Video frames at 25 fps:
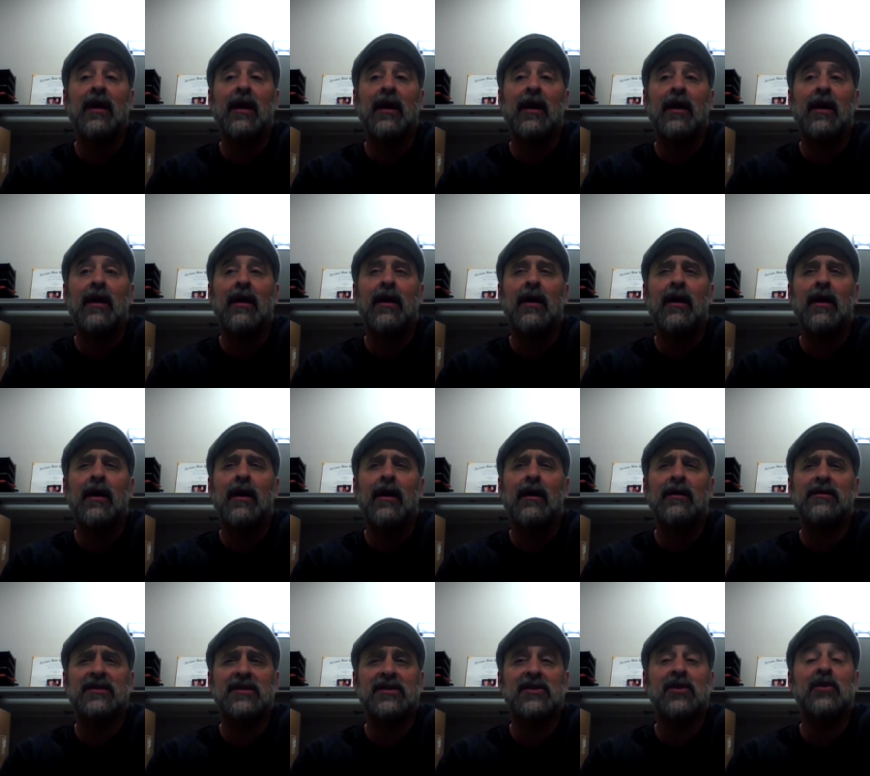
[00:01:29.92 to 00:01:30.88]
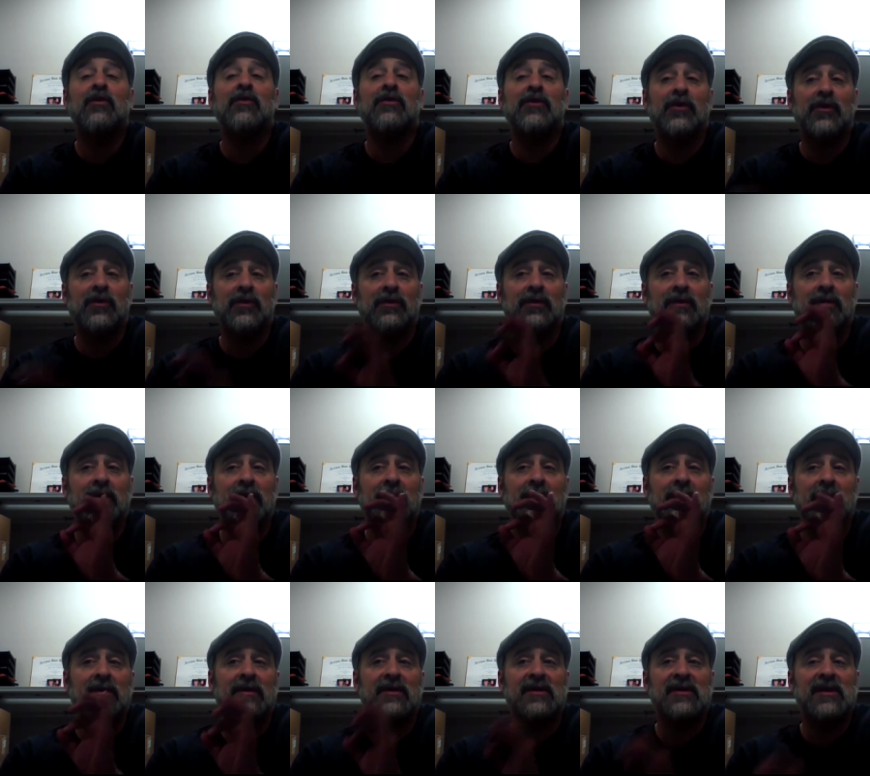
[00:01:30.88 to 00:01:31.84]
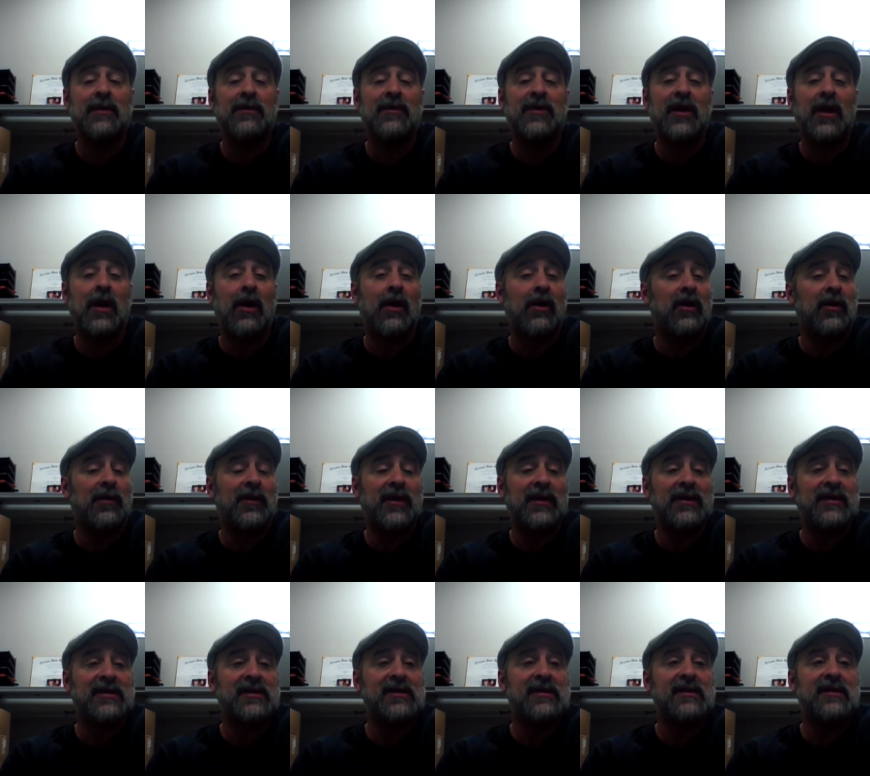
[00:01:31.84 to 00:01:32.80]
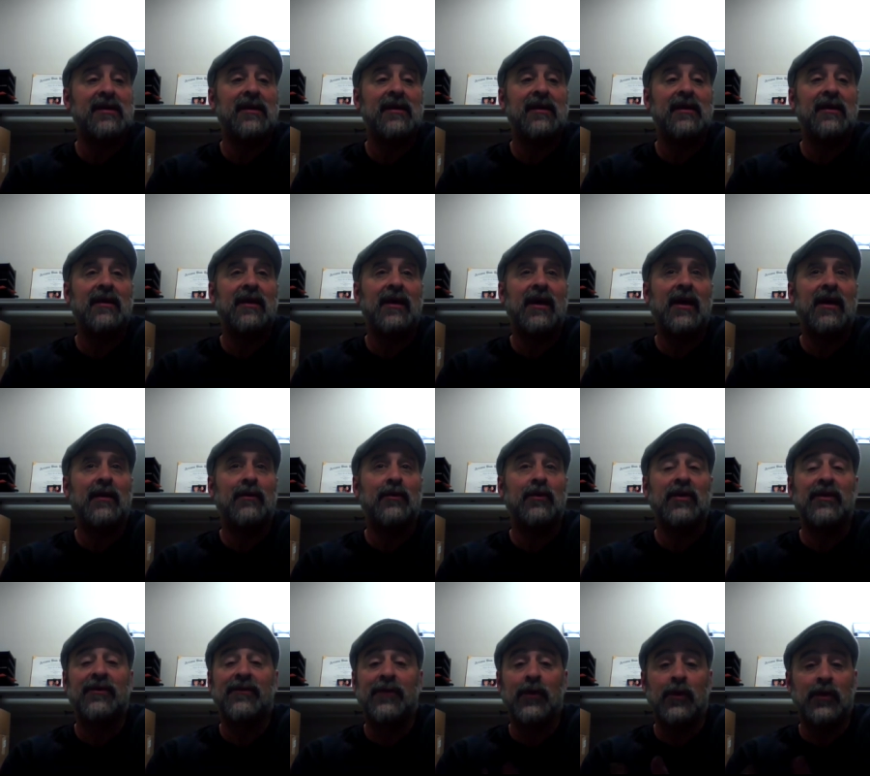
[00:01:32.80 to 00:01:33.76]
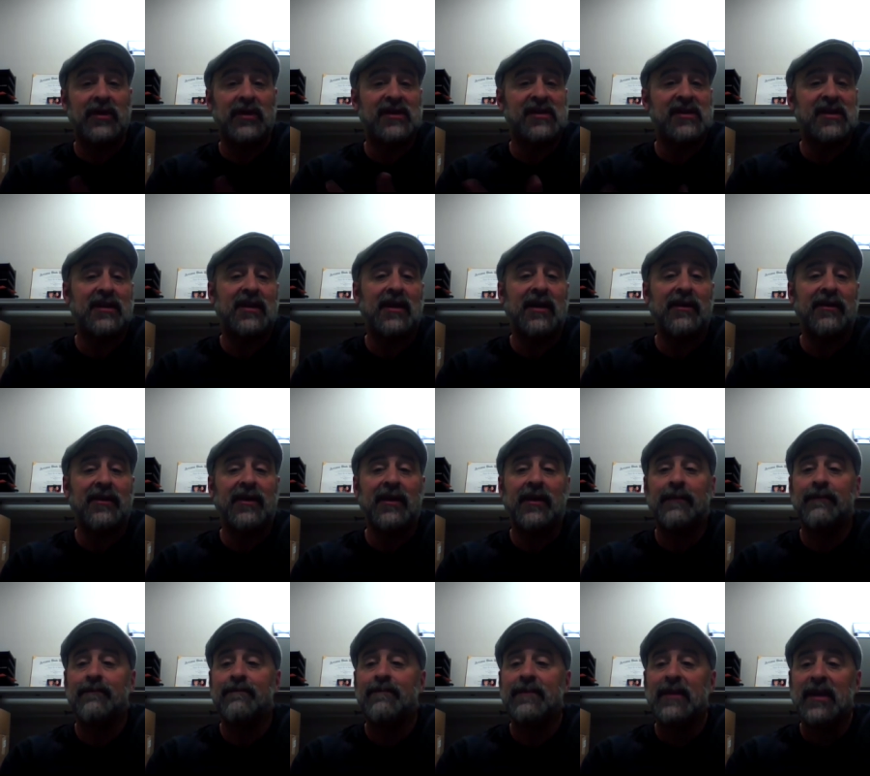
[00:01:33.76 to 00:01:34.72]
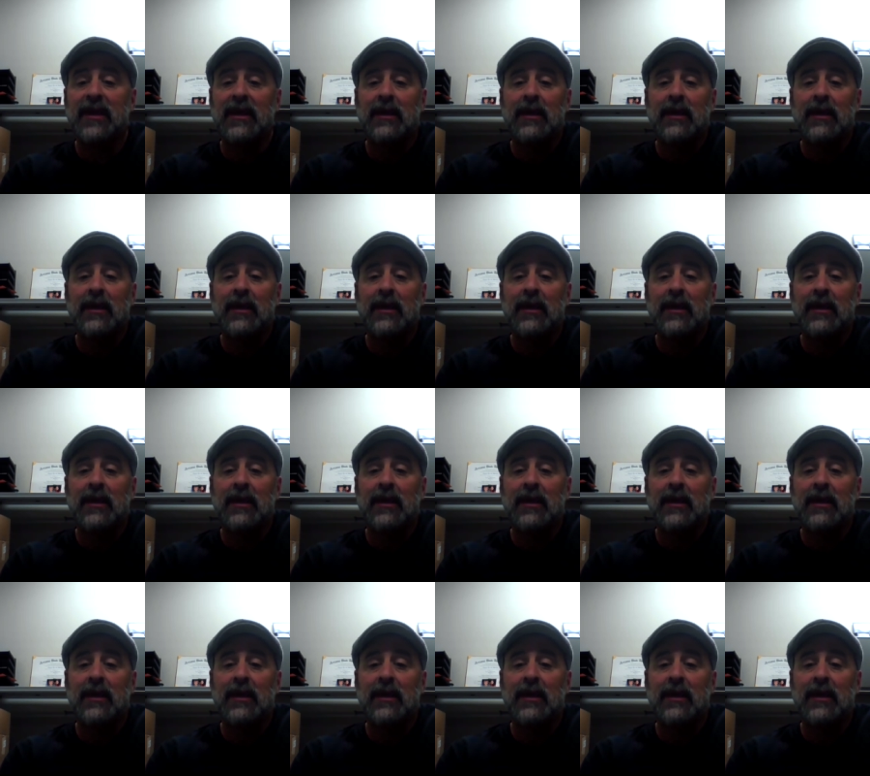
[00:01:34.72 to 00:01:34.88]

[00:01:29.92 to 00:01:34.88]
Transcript: I'll just go through some of the arguments and really focus in on them.